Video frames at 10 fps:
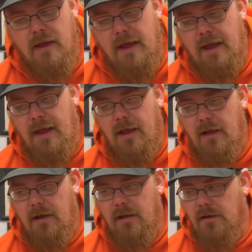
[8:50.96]

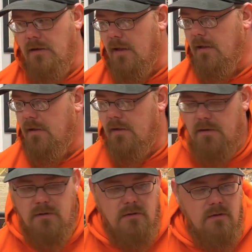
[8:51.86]
and
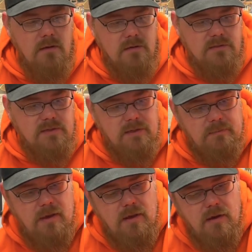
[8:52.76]

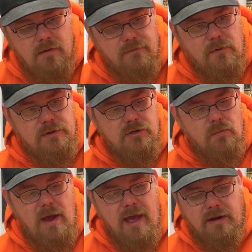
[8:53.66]
some furniture
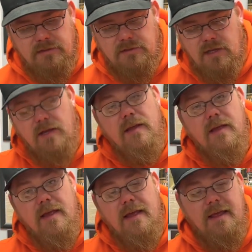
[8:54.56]
wax,
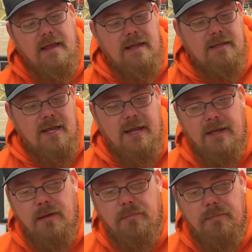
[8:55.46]
heat that
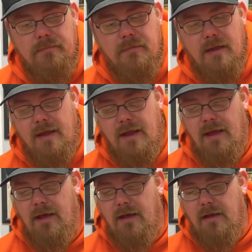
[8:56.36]
up,
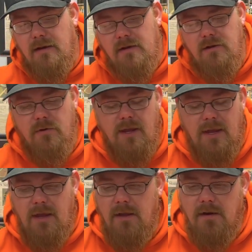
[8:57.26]
and you
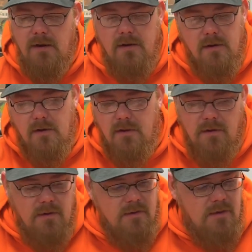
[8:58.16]
can,
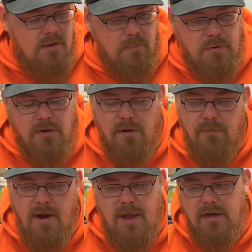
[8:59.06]
put it on a
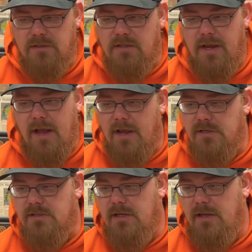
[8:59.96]
rag just like I
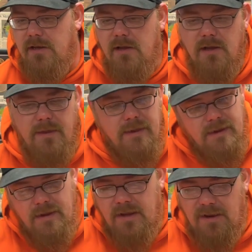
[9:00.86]
just did,
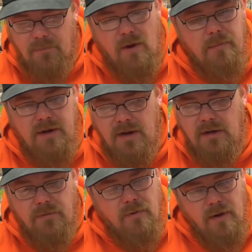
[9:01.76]
and rub it in
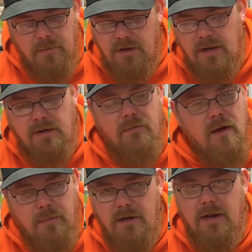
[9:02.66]
and rub it in and
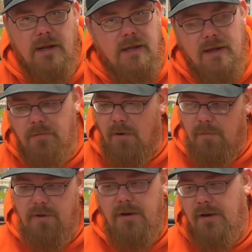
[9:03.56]
rub it in and keep
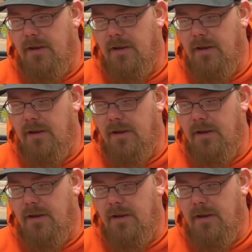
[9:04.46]
rubbing it